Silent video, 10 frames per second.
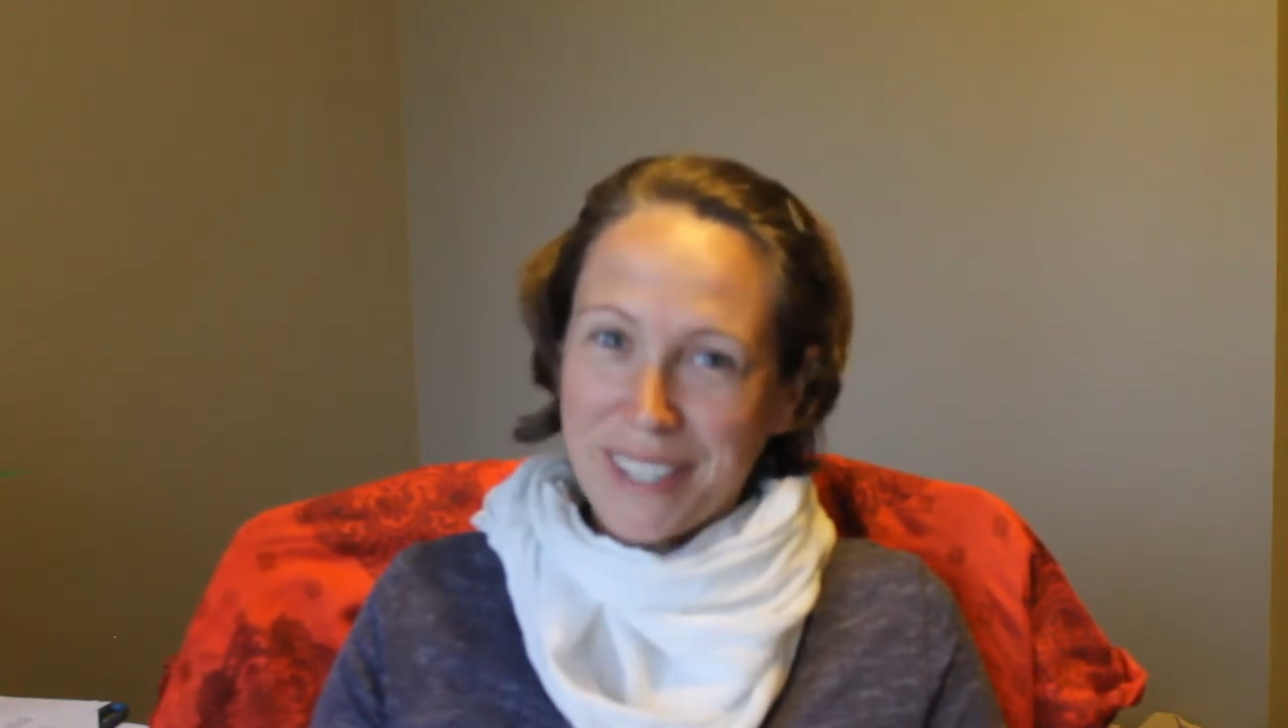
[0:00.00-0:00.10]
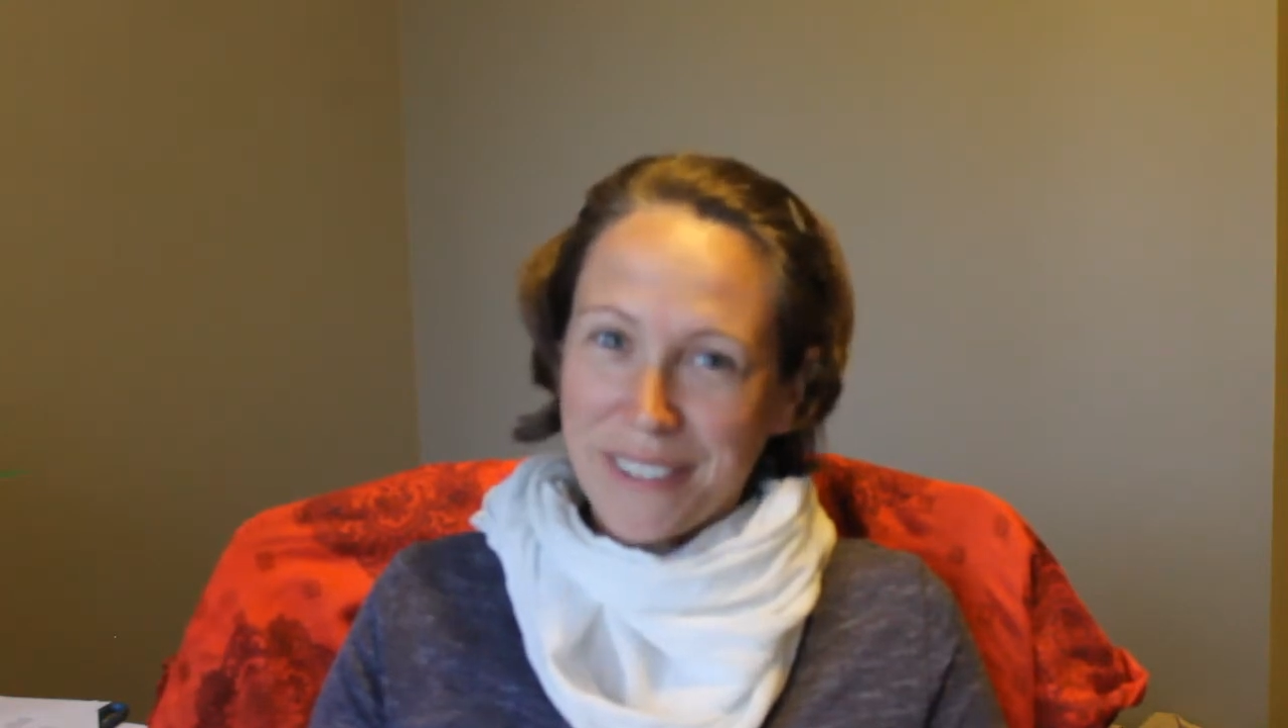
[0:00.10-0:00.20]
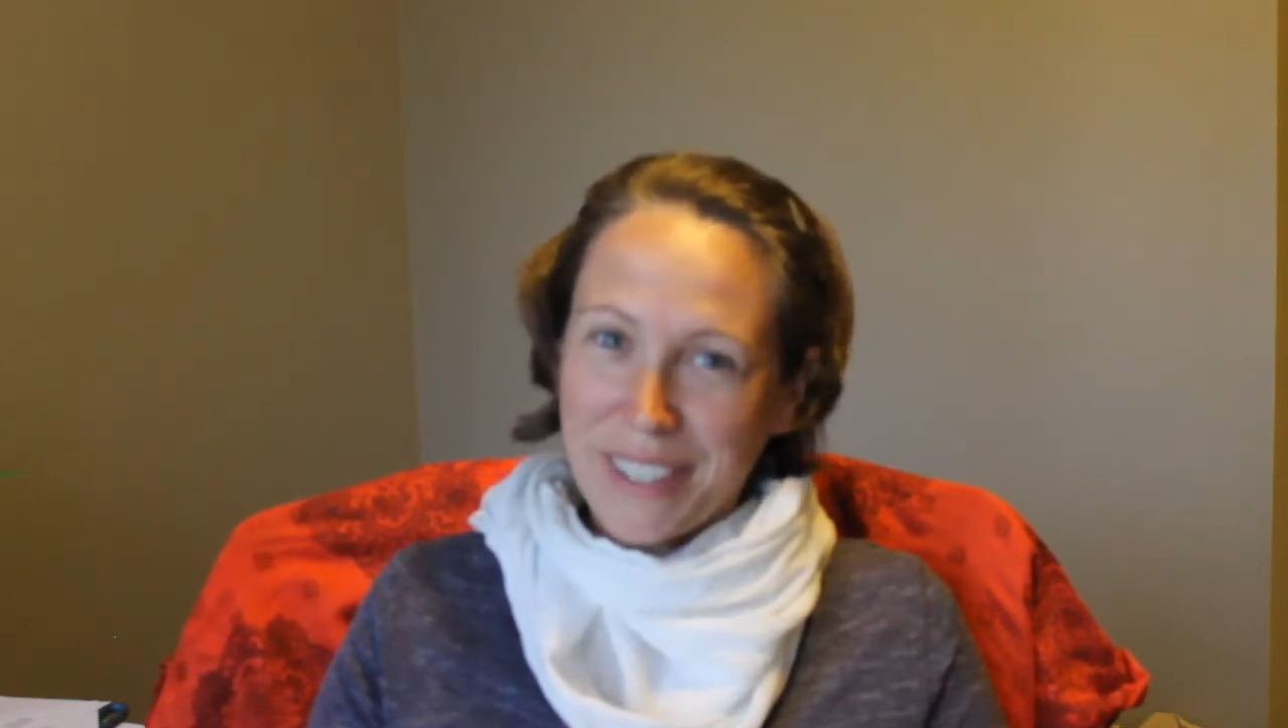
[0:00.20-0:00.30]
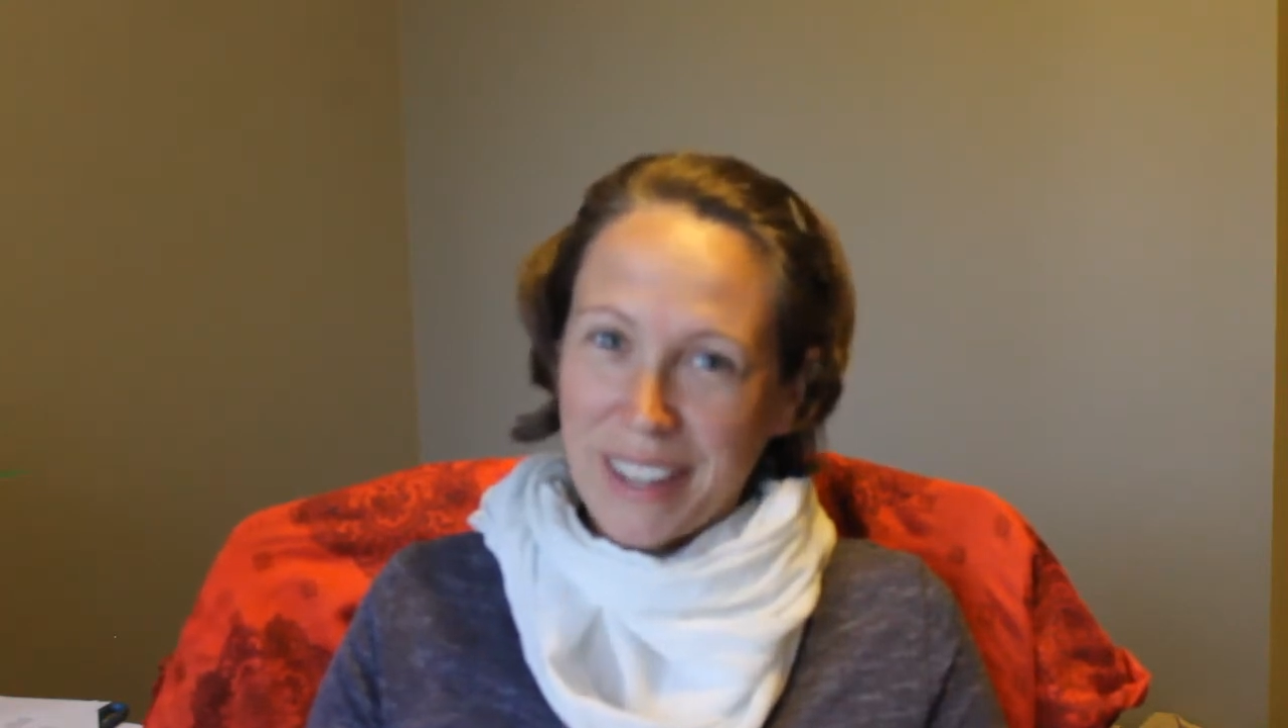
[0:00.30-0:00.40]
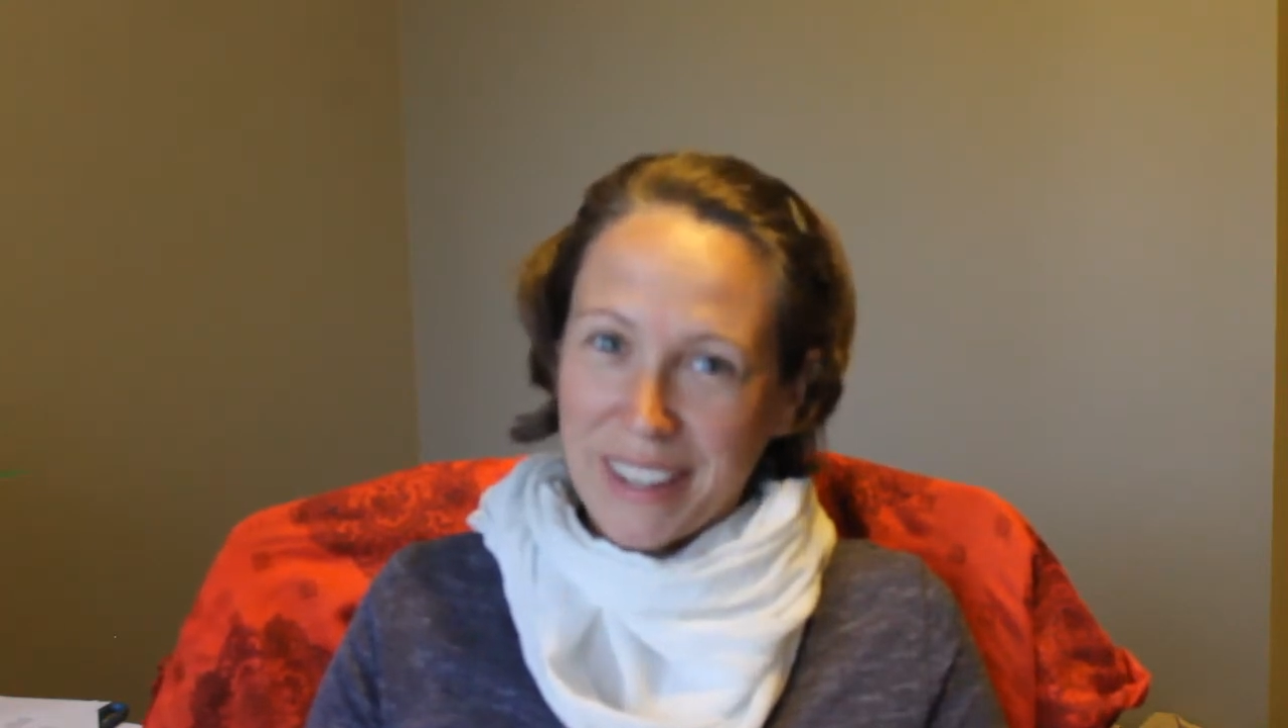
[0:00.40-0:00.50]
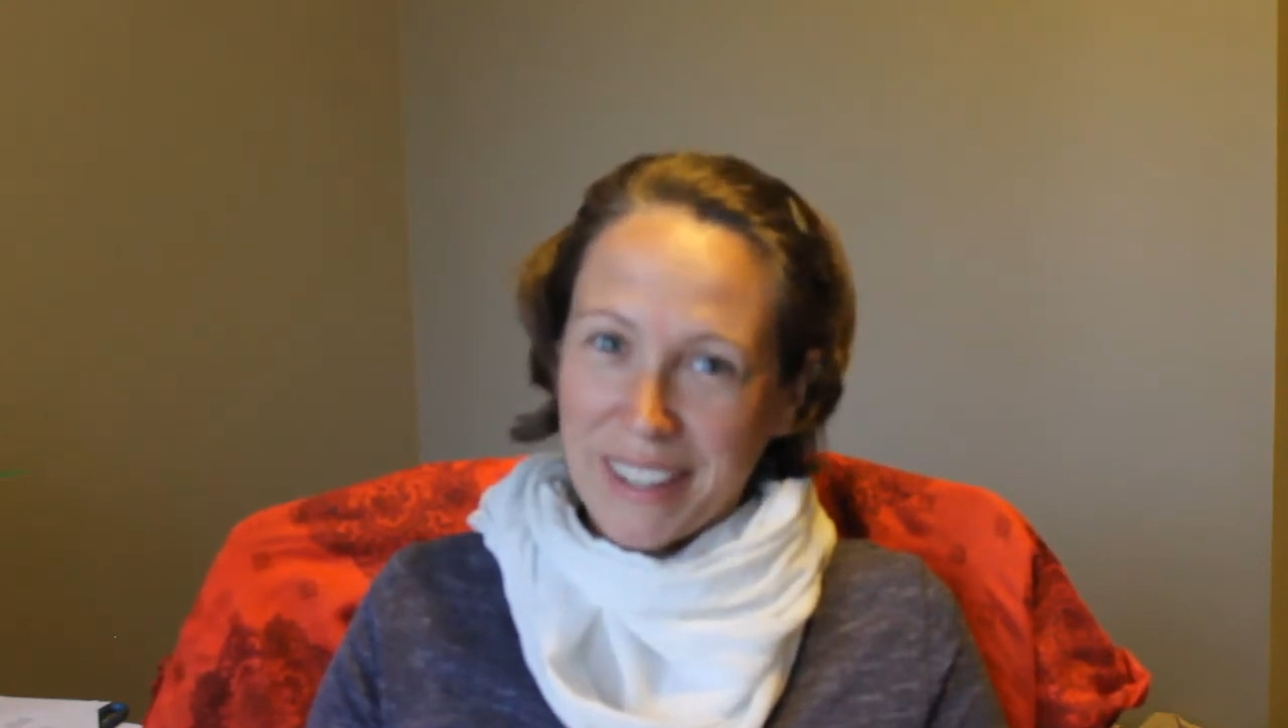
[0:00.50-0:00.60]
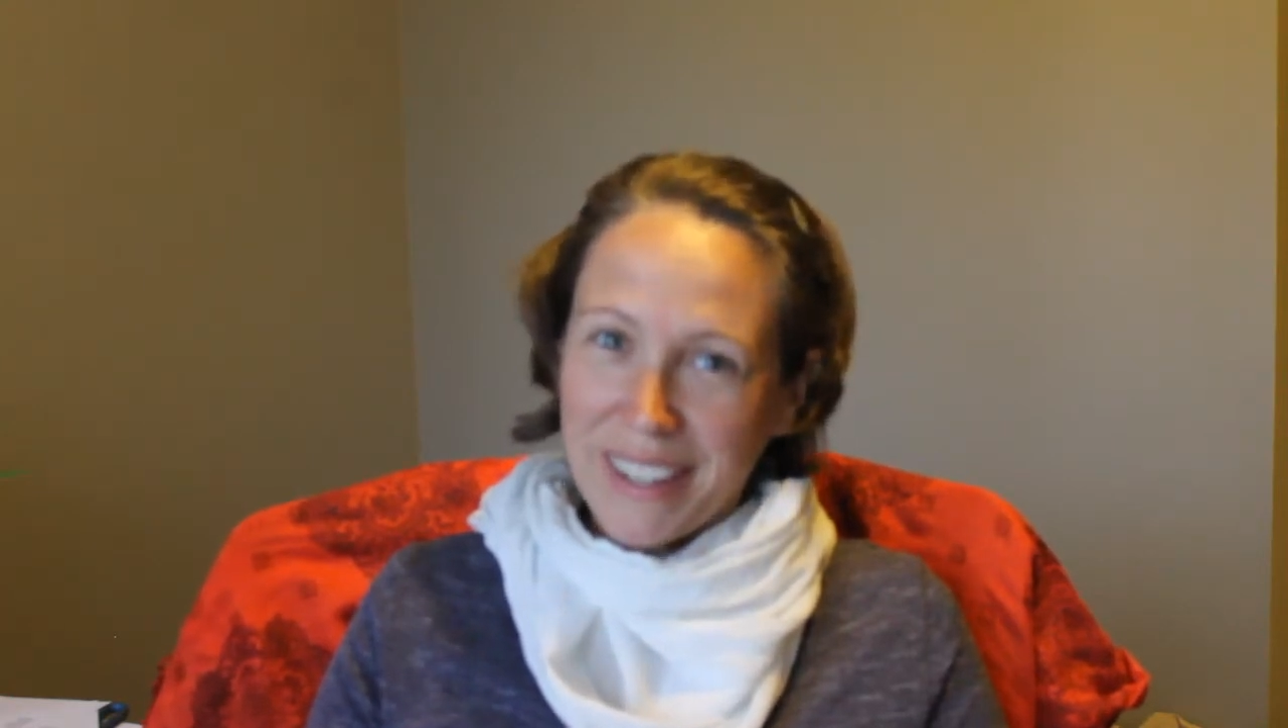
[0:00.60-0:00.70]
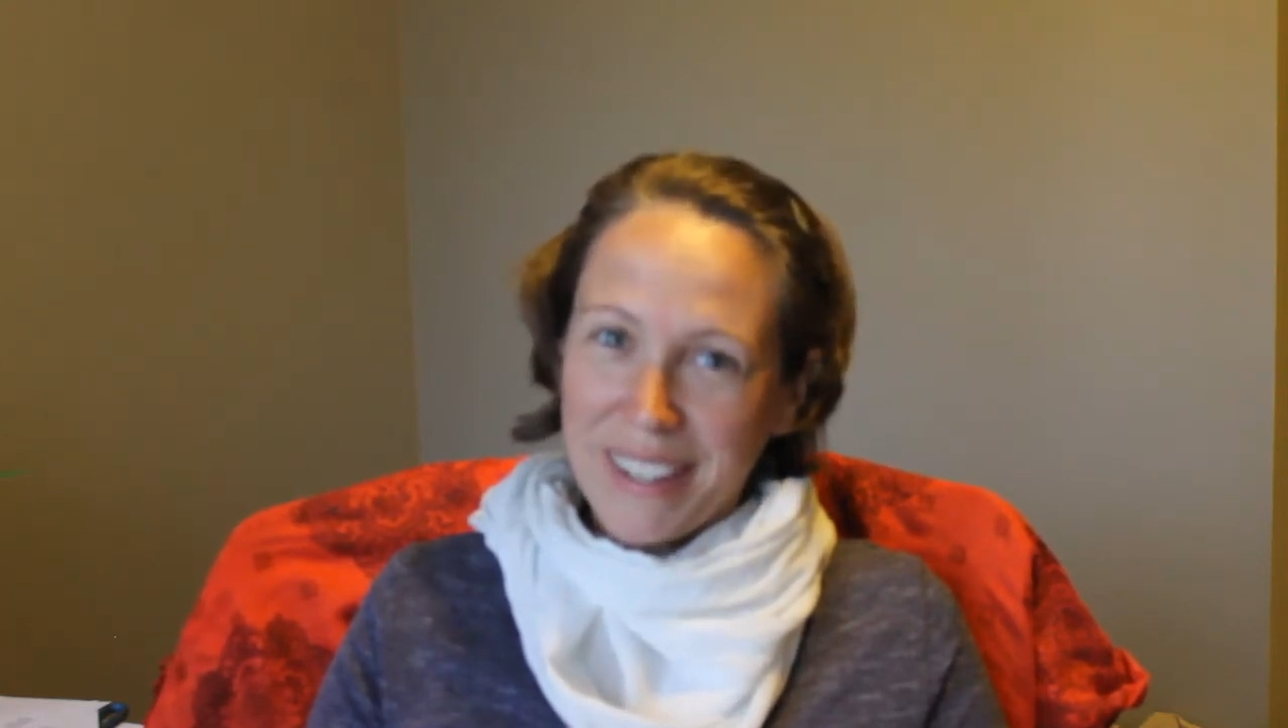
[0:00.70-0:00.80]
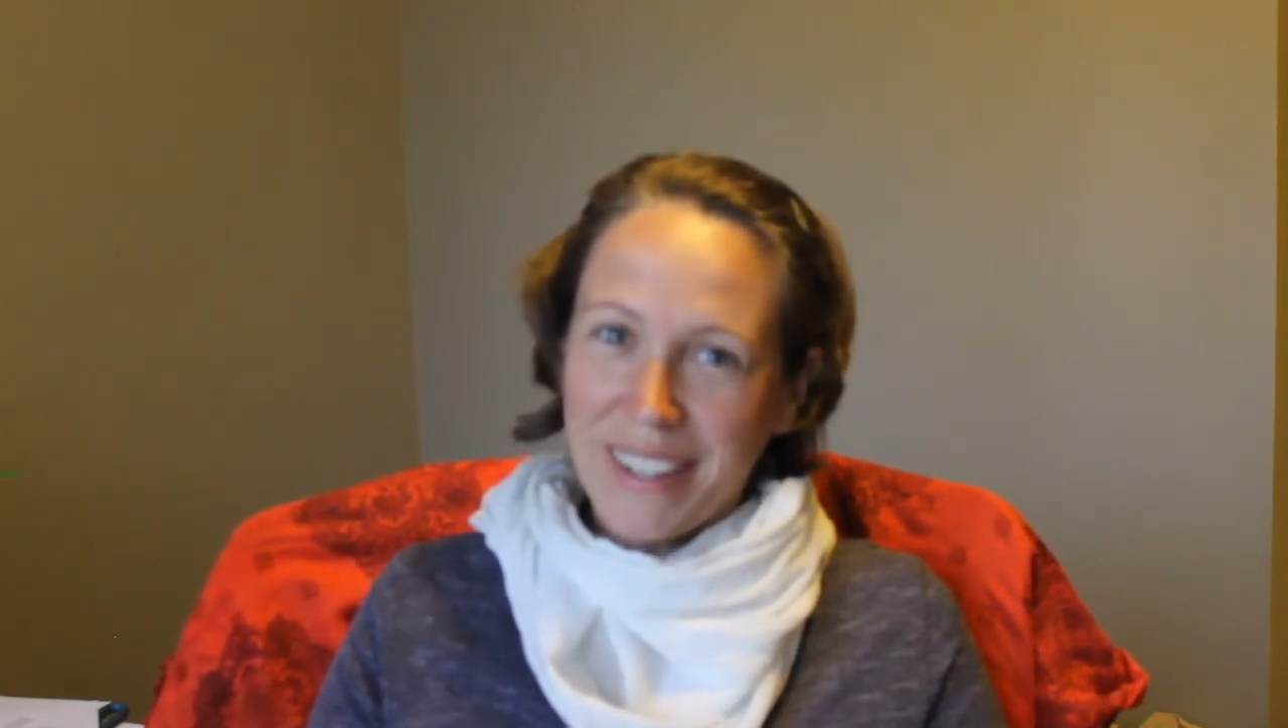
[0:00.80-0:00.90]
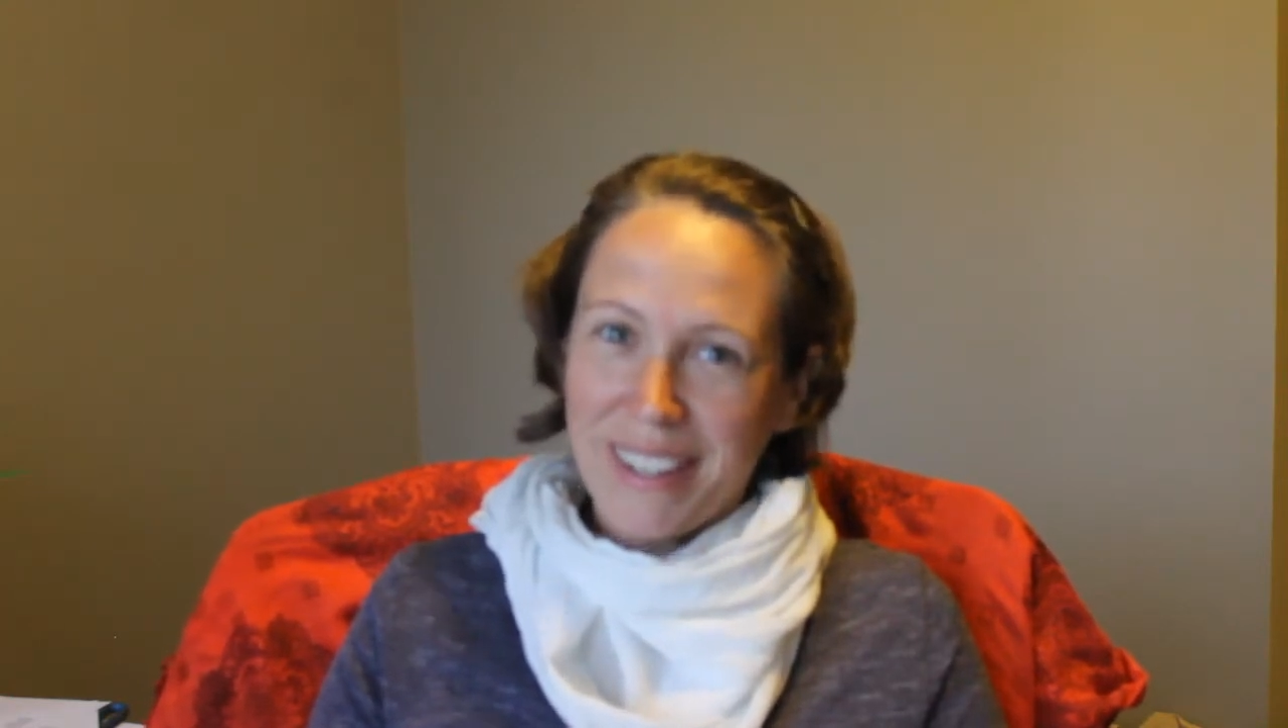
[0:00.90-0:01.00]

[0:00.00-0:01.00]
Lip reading: created.